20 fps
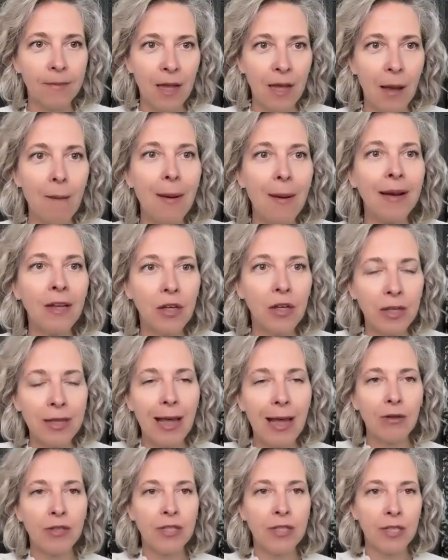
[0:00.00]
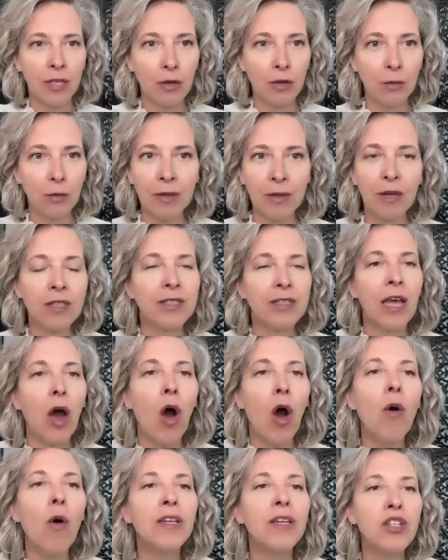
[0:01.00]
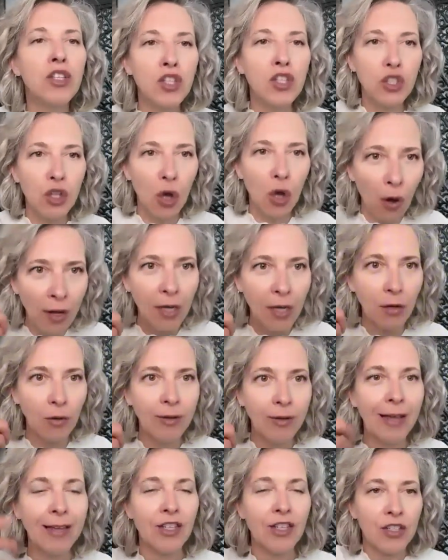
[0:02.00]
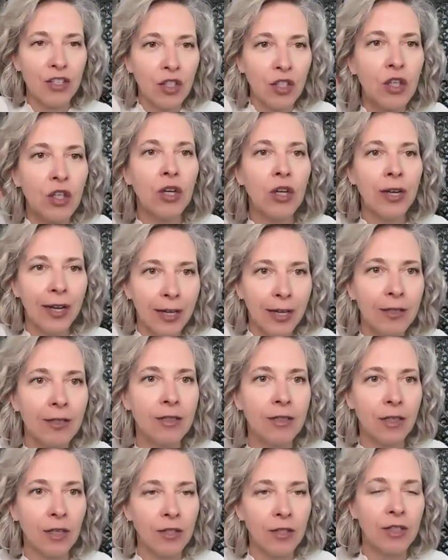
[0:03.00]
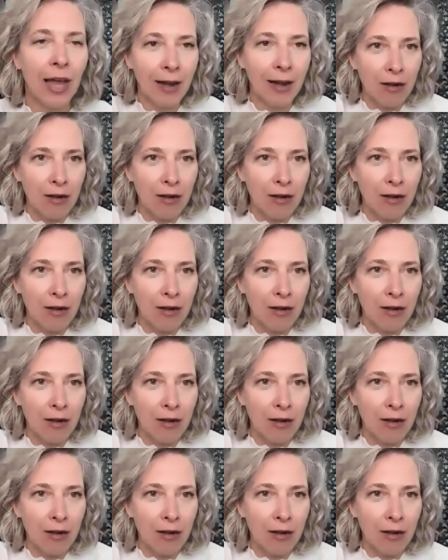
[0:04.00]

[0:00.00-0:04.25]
somebody could now see you, because they always saw you, they just couldn't, because